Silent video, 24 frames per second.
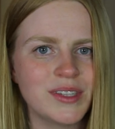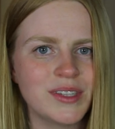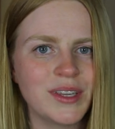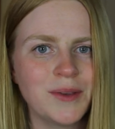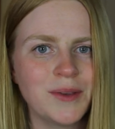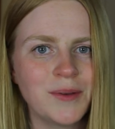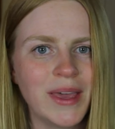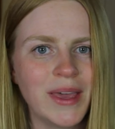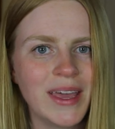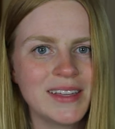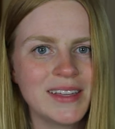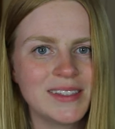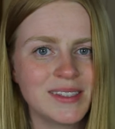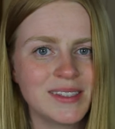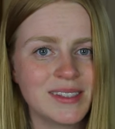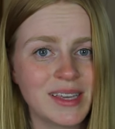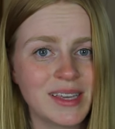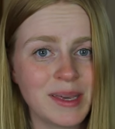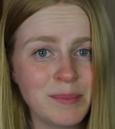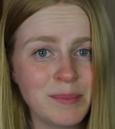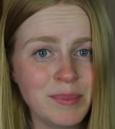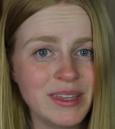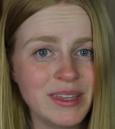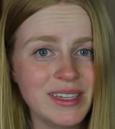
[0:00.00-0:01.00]
so you can't
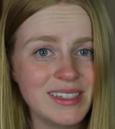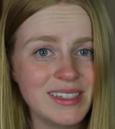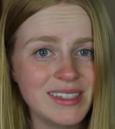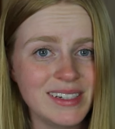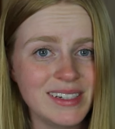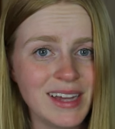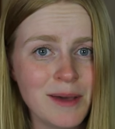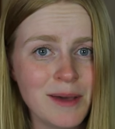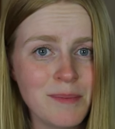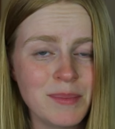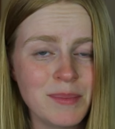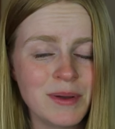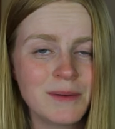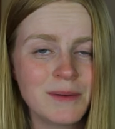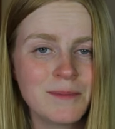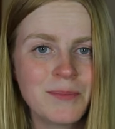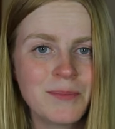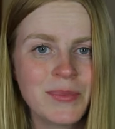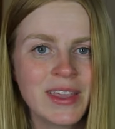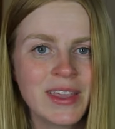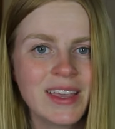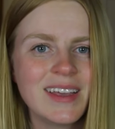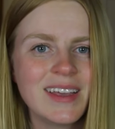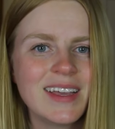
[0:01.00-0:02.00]
skip this step,
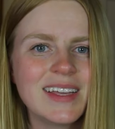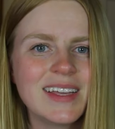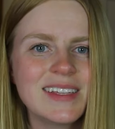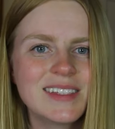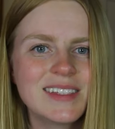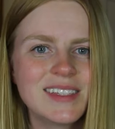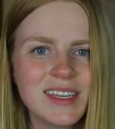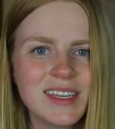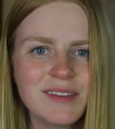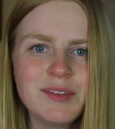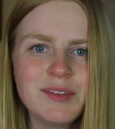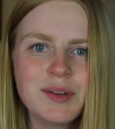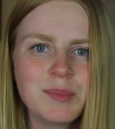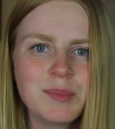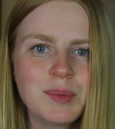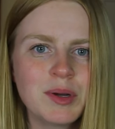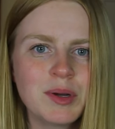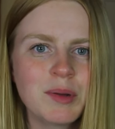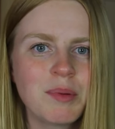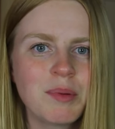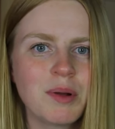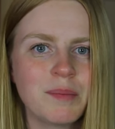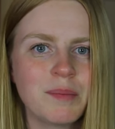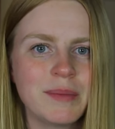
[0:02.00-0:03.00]
is give your
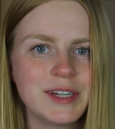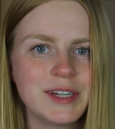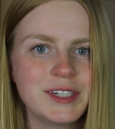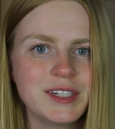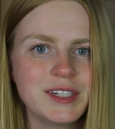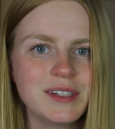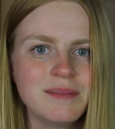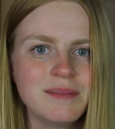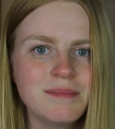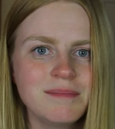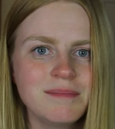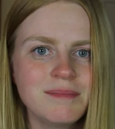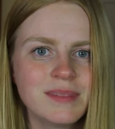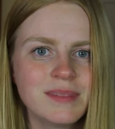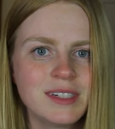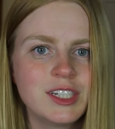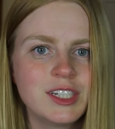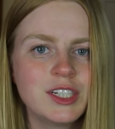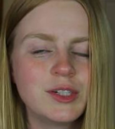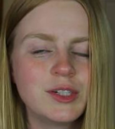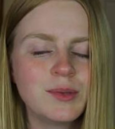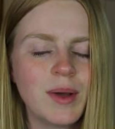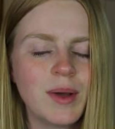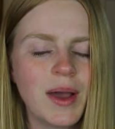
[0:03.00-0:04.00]
book permission
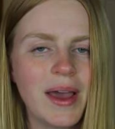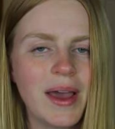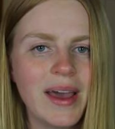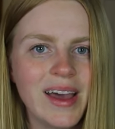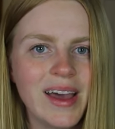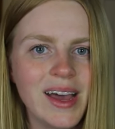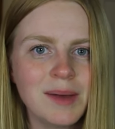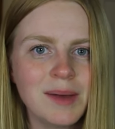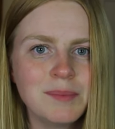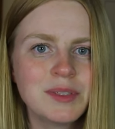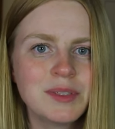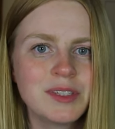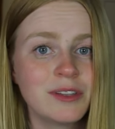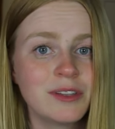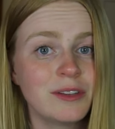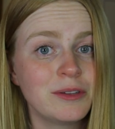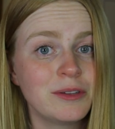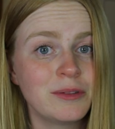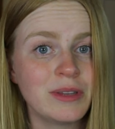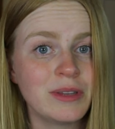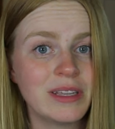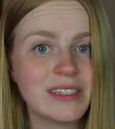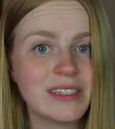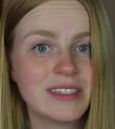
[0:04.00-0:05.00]
to
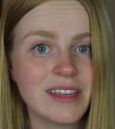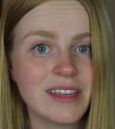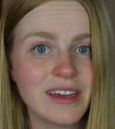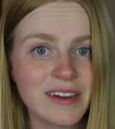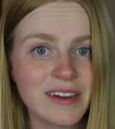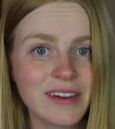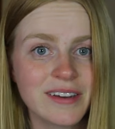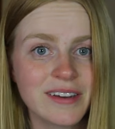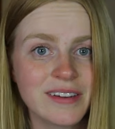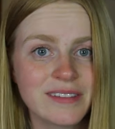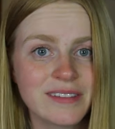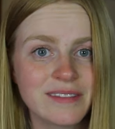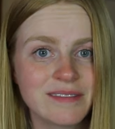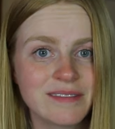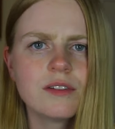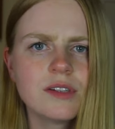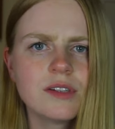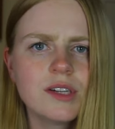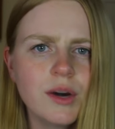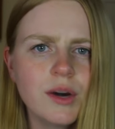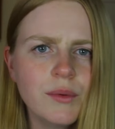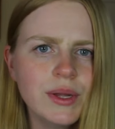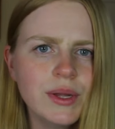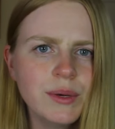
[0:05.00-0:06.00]
absolutely suck.
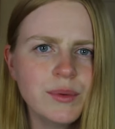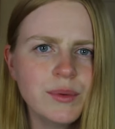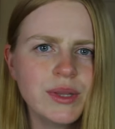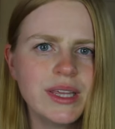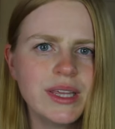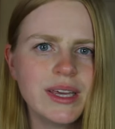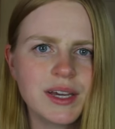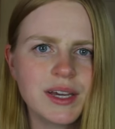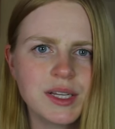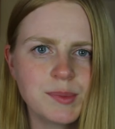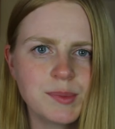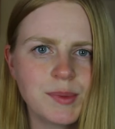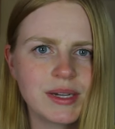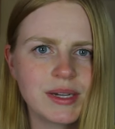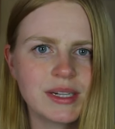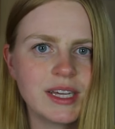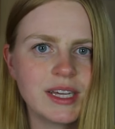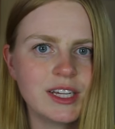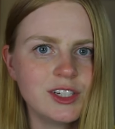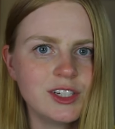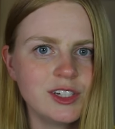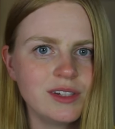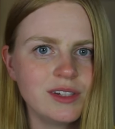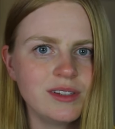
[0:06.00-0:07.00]
Go in with the
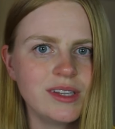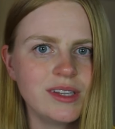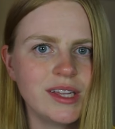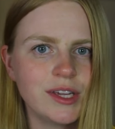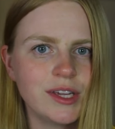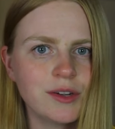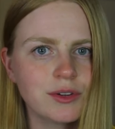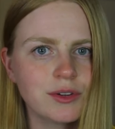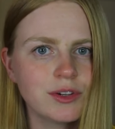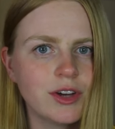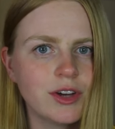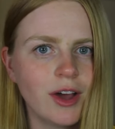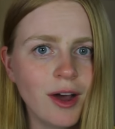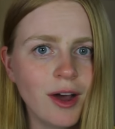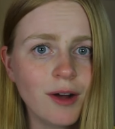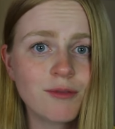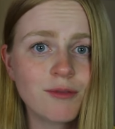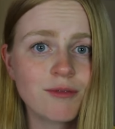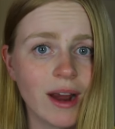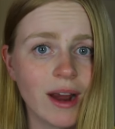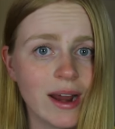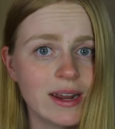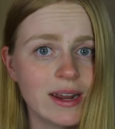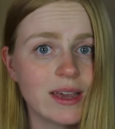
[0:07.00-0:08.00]
expectation that you're not
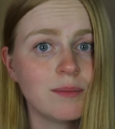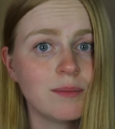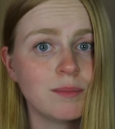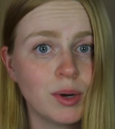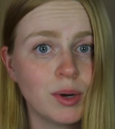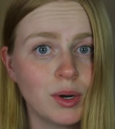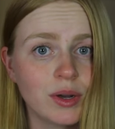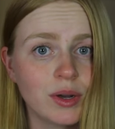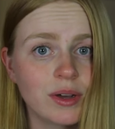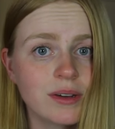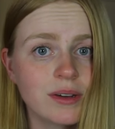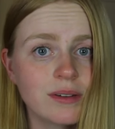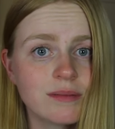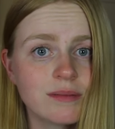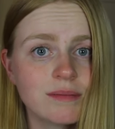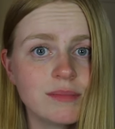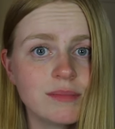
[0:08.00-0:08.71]
writing a book.